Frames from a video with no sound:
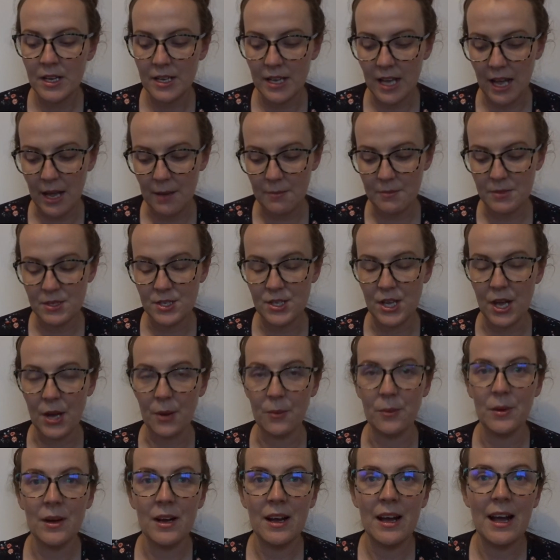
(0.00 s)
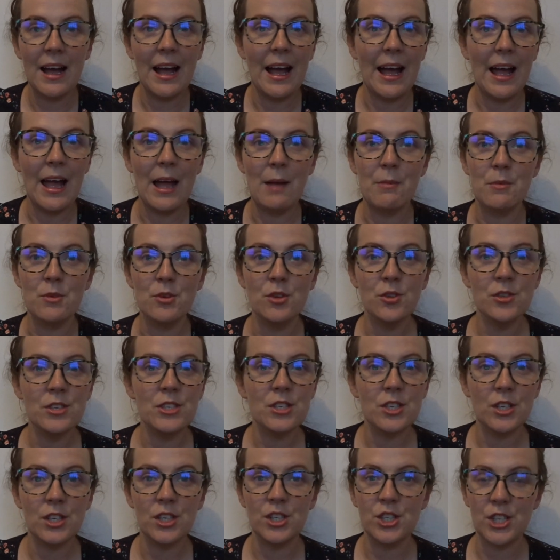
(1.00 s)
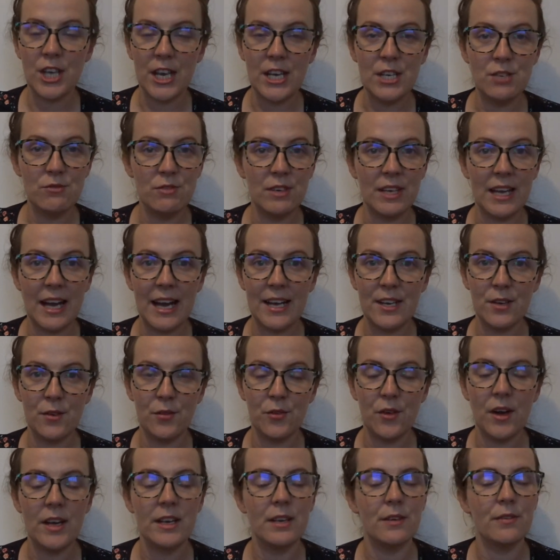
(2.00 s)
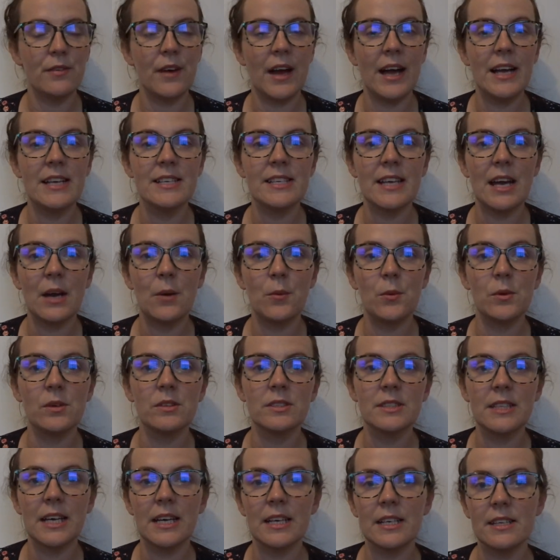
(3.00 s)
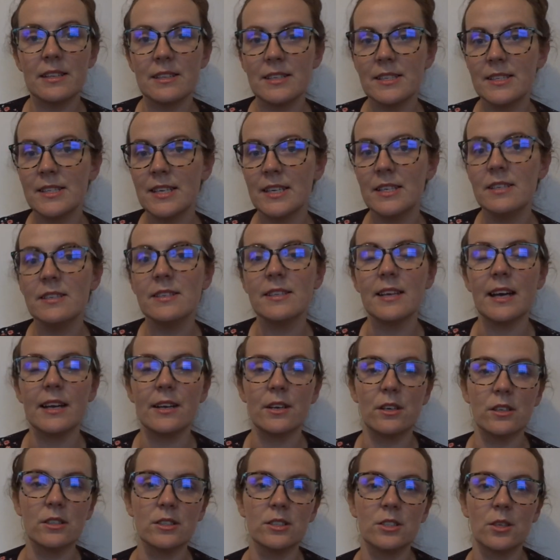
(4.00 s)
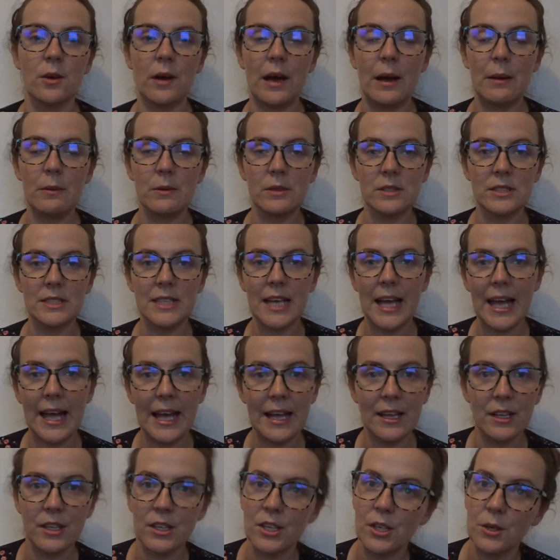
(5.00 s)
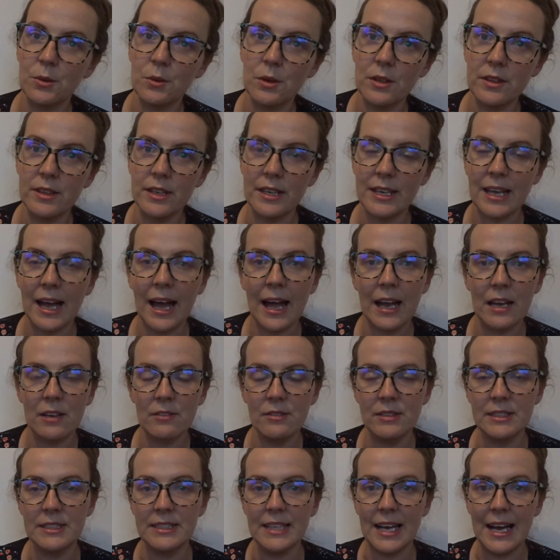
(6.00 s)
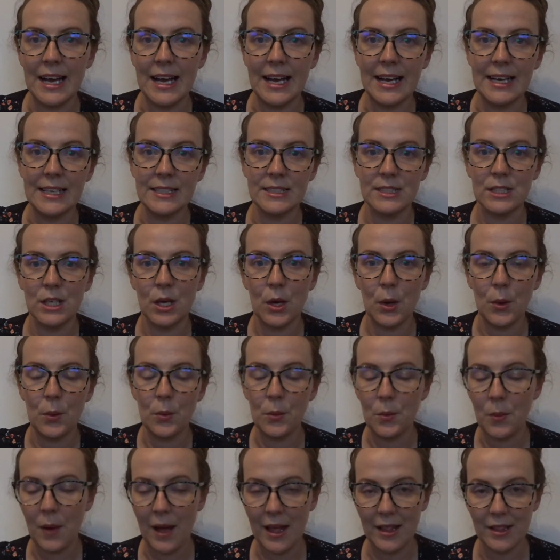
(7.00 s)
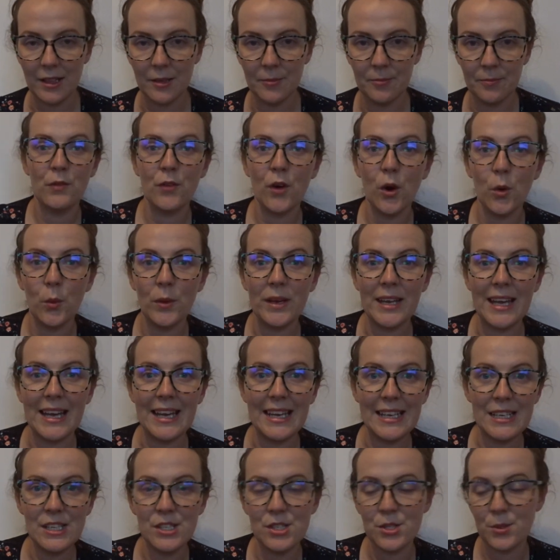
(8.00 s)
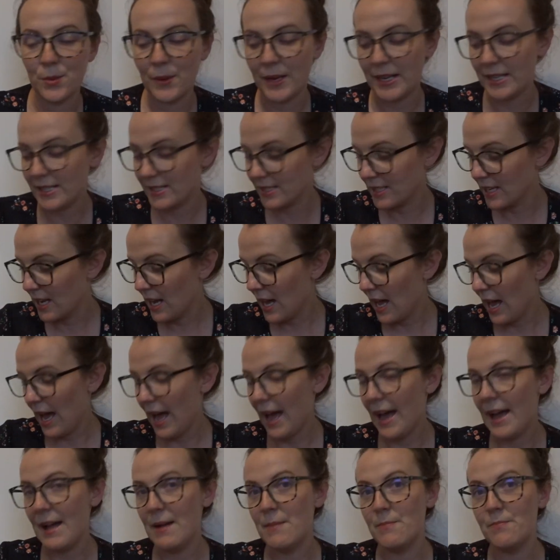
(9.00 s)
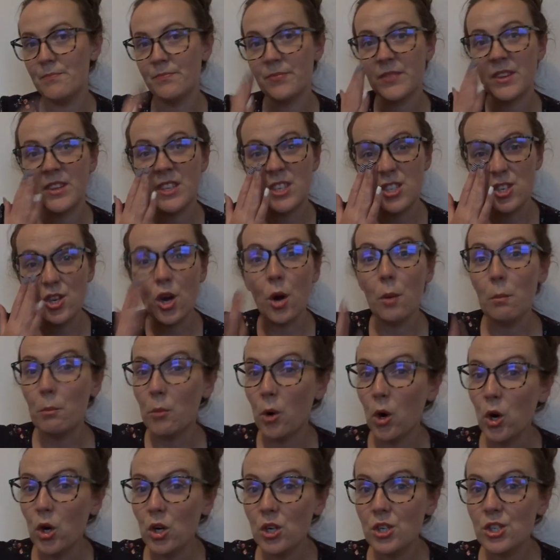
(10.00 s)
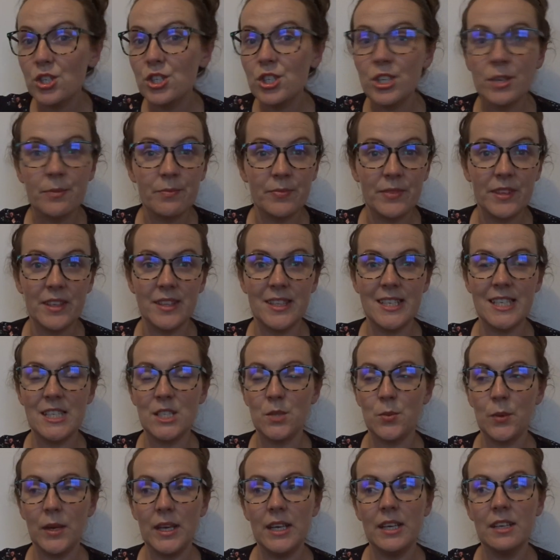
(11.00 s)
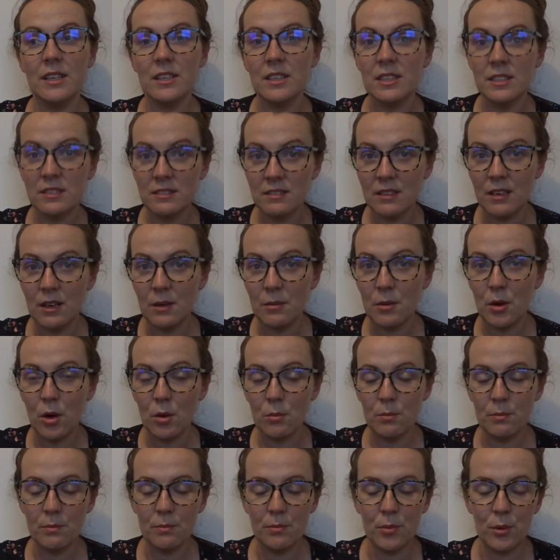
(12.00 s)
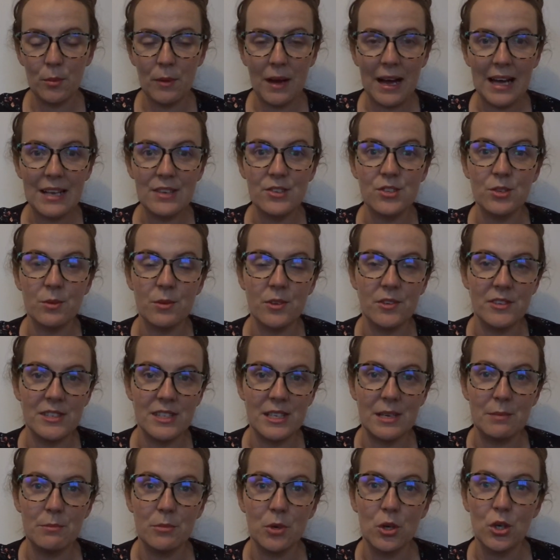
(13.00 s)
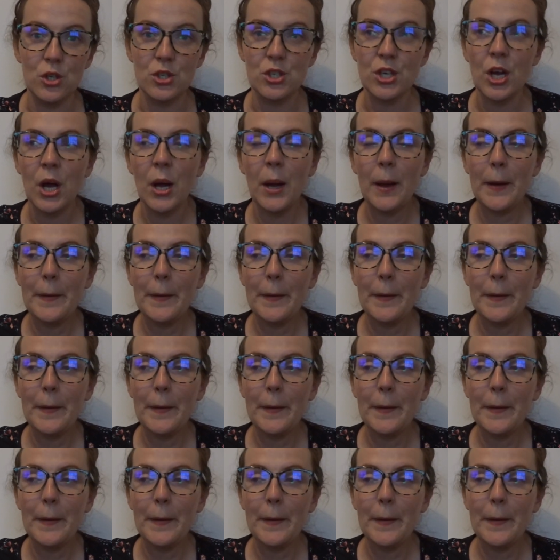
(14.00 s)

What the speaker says: Nothing's going to change regarding Friday Fries. I will tell you the sins and also I will tell you the calories as well. Before we get into it, there's not much this week. I'll put my hands up, there isn't much.